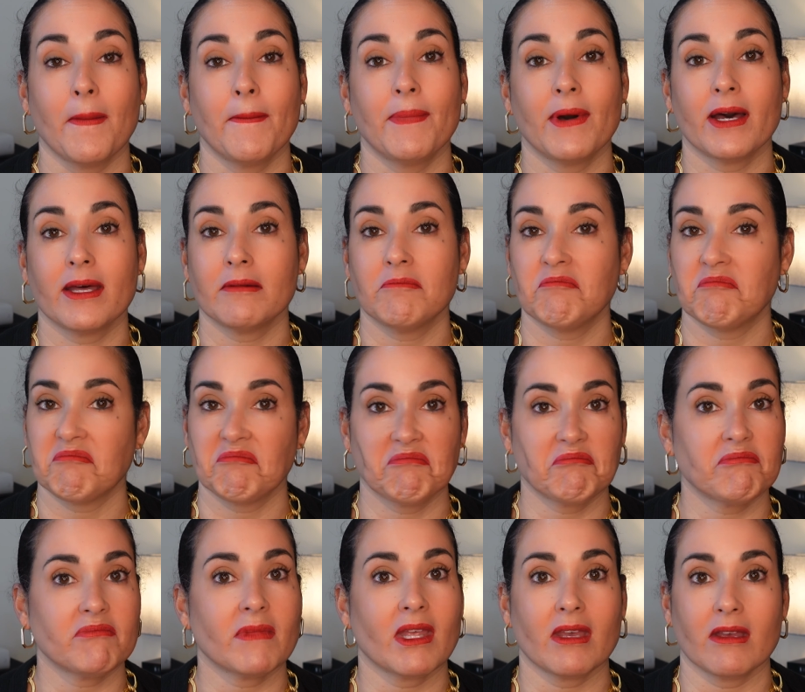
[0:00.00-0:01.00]
But
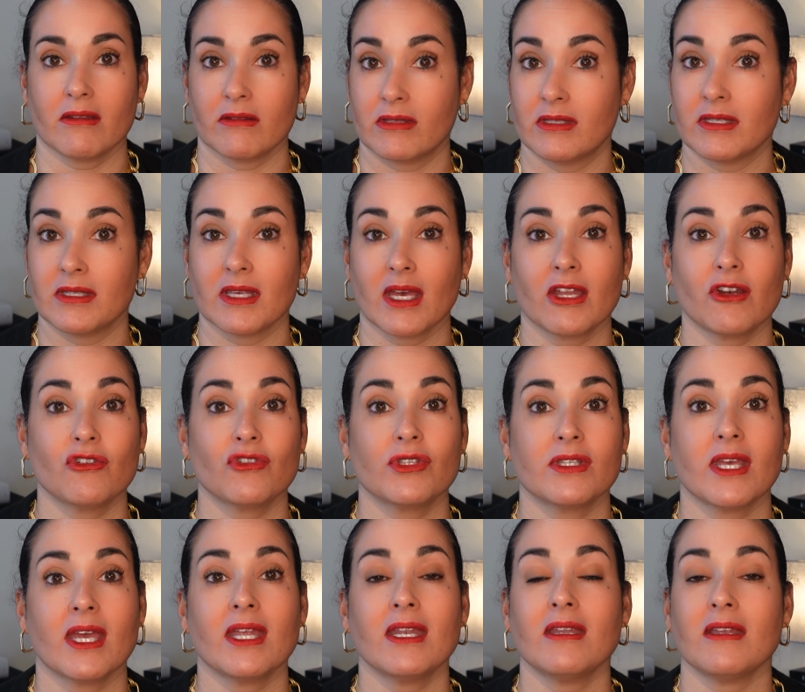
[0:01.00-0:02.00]
designer
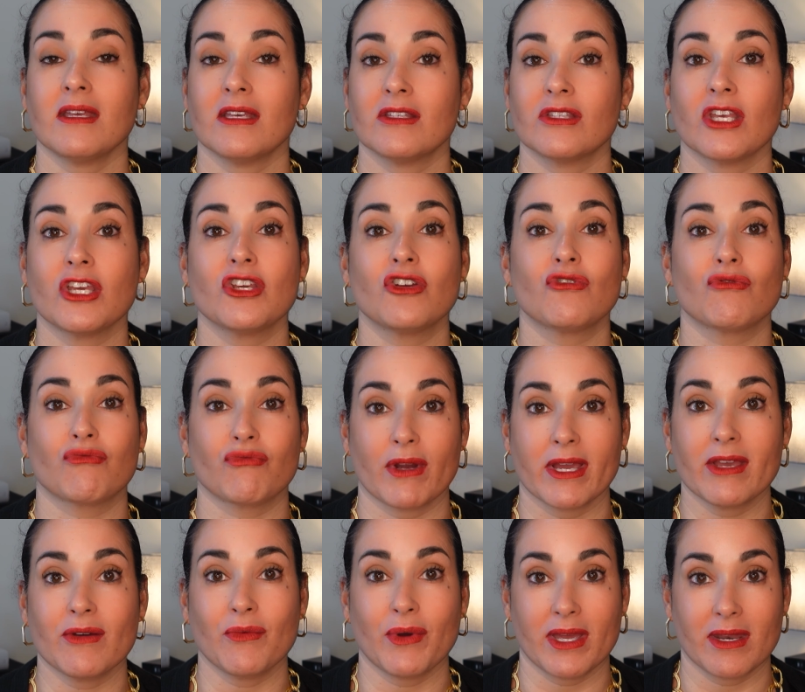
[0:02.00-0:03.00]
scent is a
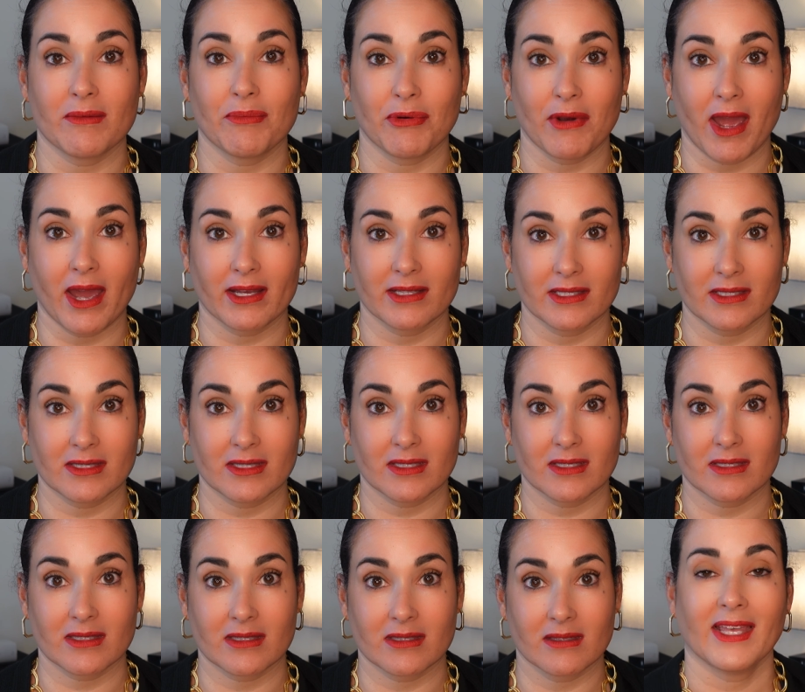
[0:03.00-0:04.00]
great way to practice
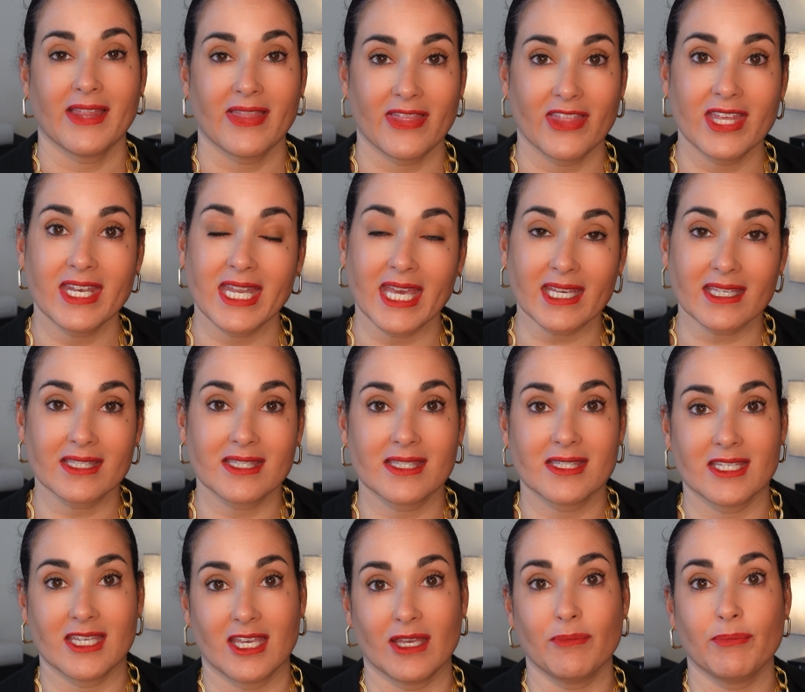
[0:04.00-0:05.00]
this. The
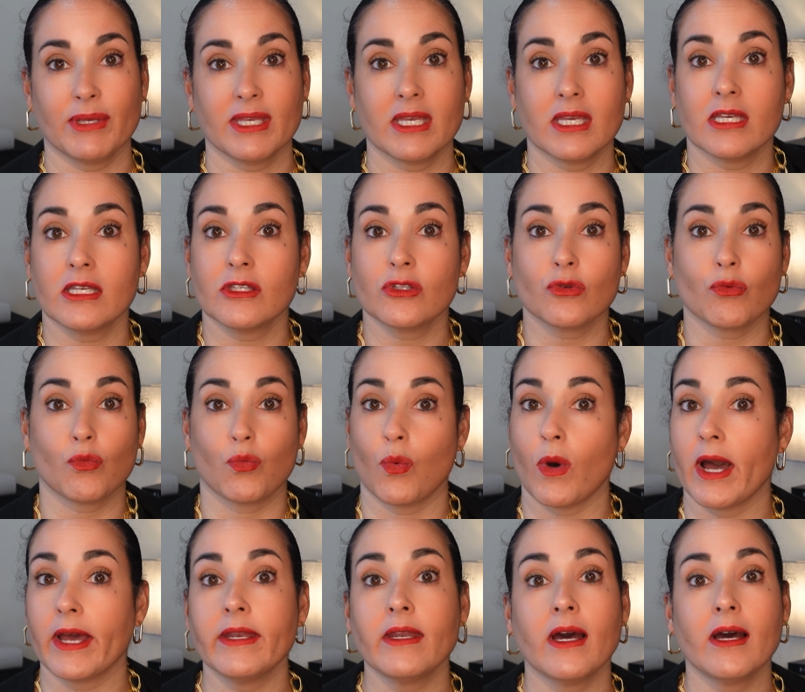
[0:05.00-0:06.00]
next tip is,
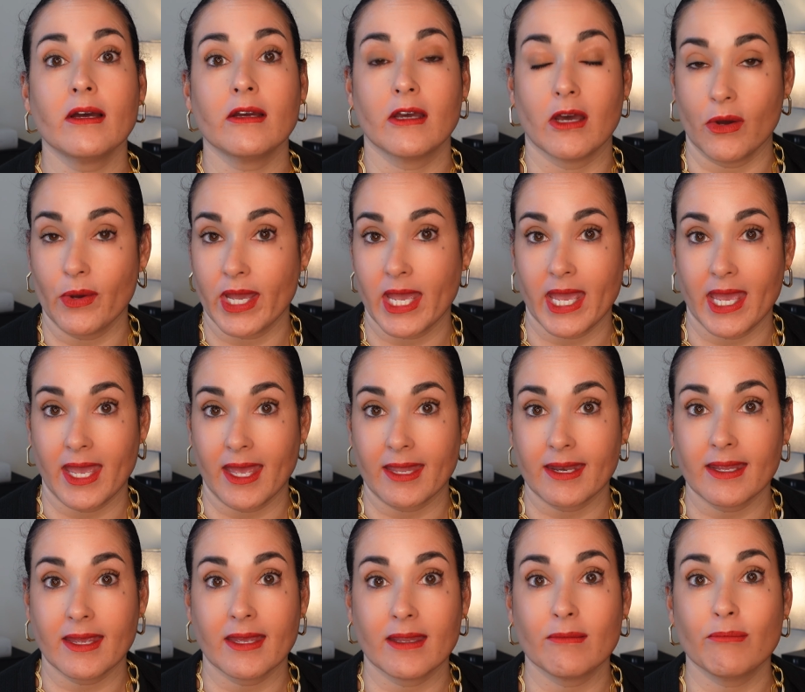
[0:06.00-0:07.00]
why not go
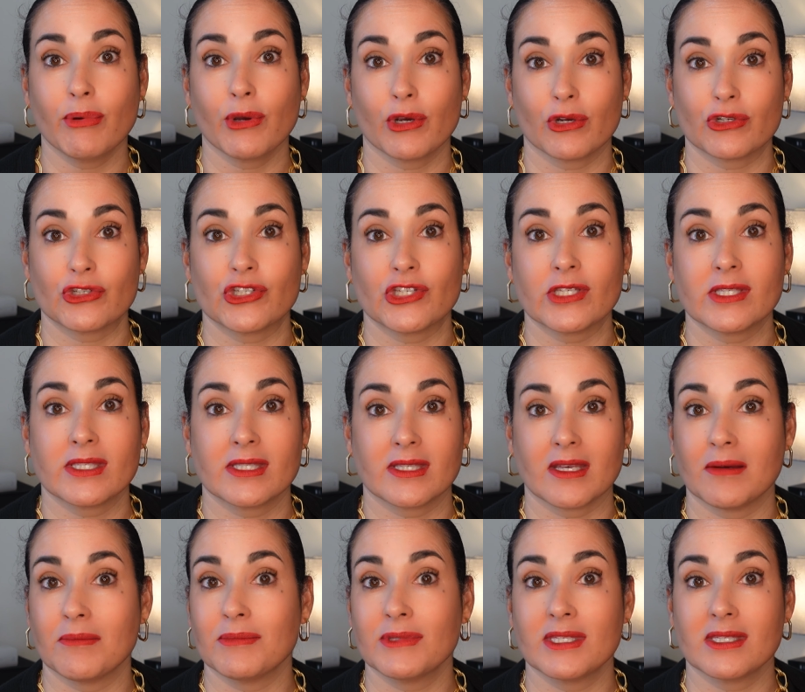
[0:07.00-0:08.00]
ahead and purchase
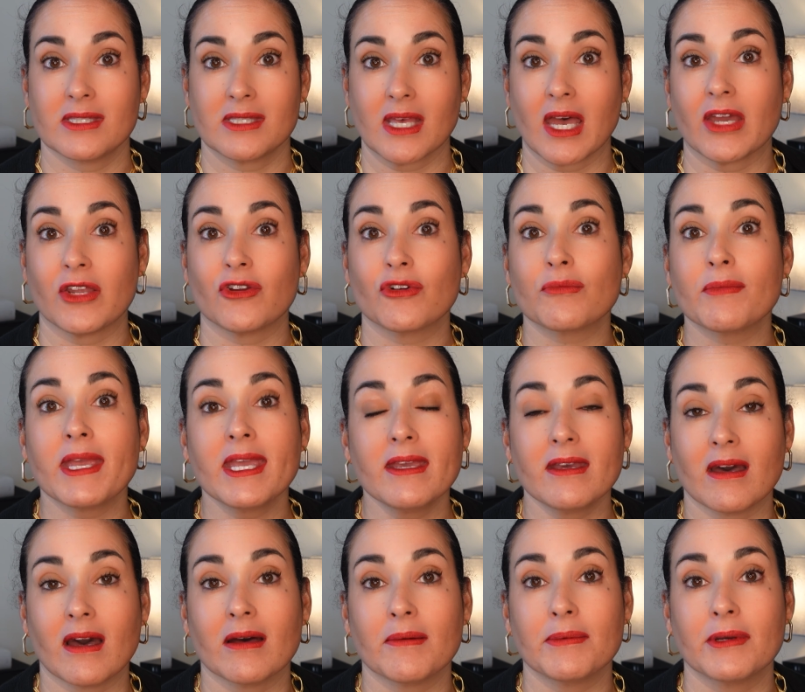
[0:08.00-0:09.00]
some designer
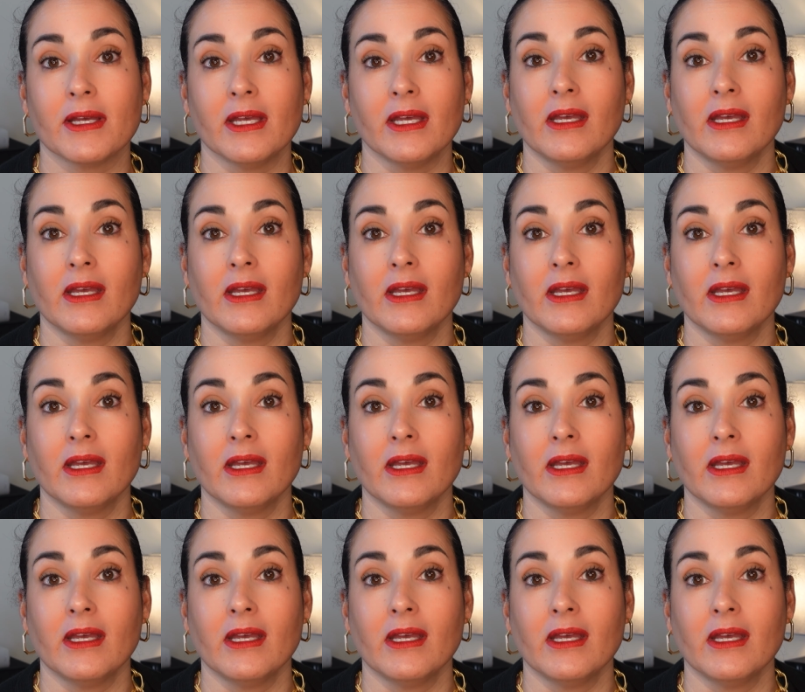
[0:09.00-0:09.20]
makeup?